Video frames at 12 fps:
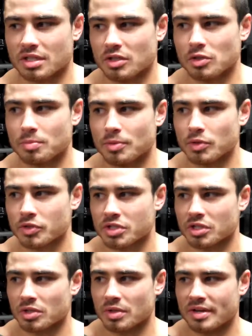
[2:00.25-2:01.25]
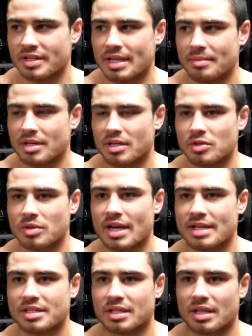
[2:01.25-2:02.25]
a huge boost, you know. Anytime you get new
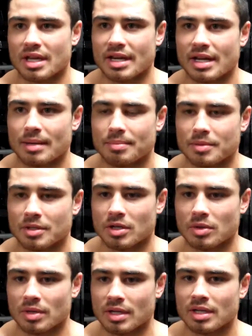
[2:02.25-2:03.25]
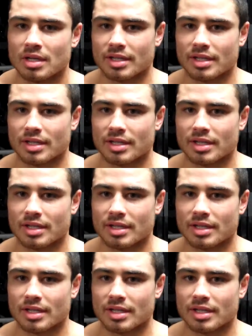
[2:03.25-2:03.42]
guys in the lineup, you know, uh,